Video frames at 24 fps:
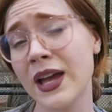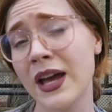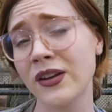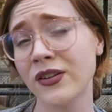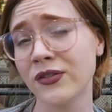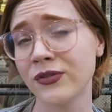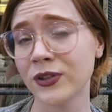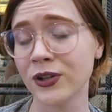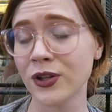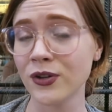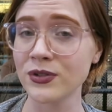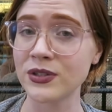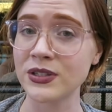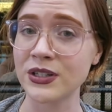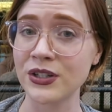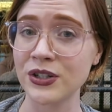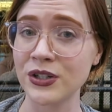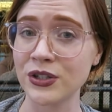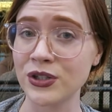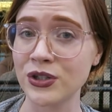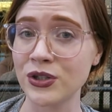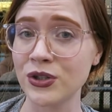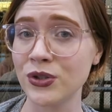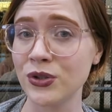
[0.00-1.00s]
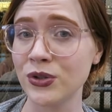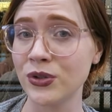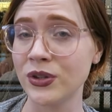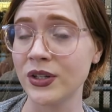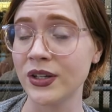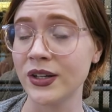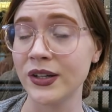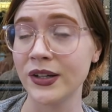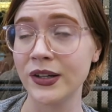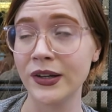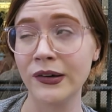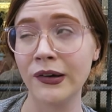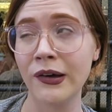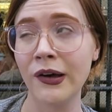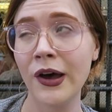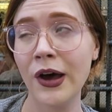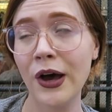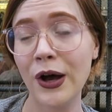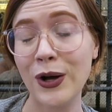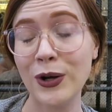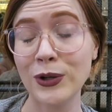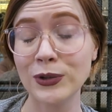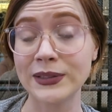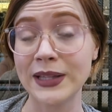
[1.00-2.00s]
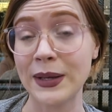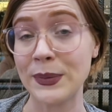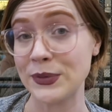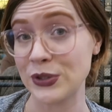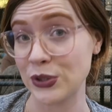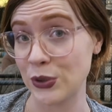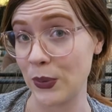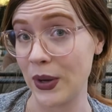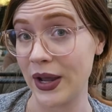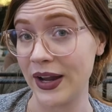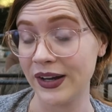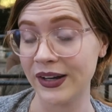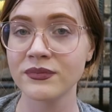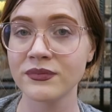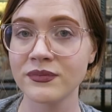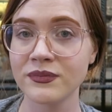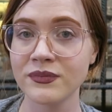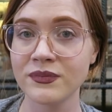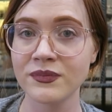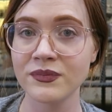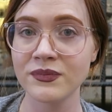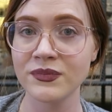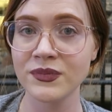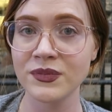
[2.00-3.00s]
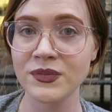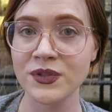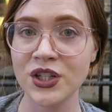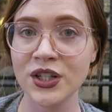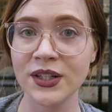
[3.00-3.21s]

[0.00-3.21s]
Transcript: kind of closer to the Old Town Square.